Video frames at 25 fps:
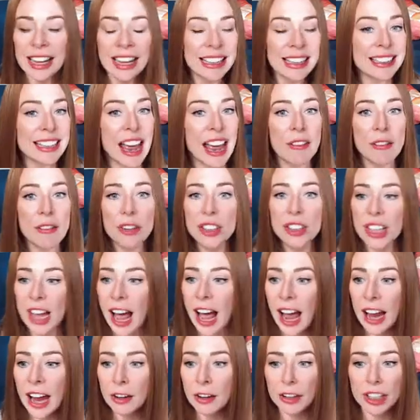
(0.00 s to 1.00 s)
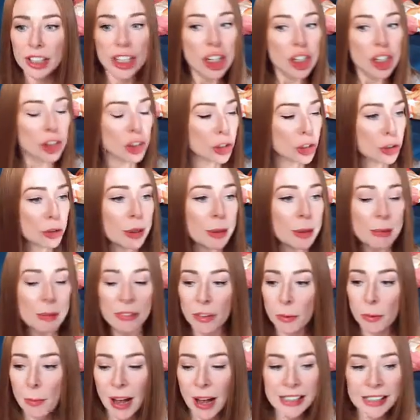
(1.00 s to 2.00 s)
never-tiring stream of
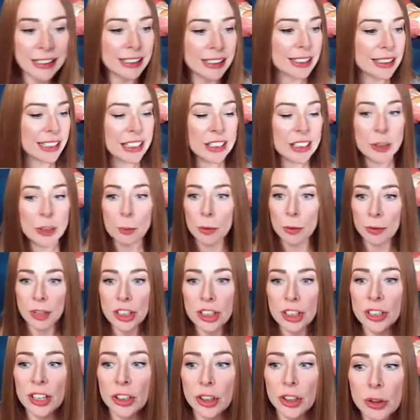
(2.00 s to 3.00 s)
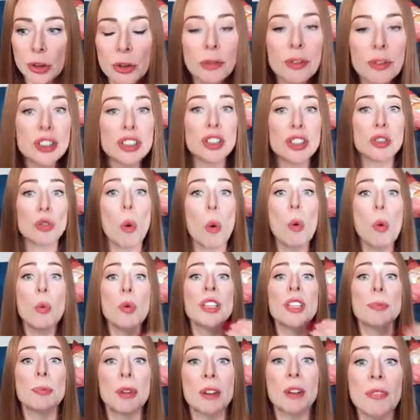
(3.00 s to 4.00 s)
abundance and inspiration that the universe is
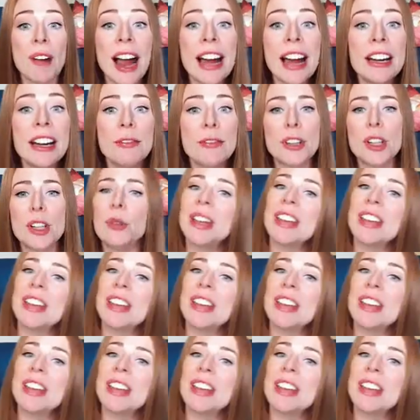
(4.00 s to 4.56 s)
always providing for you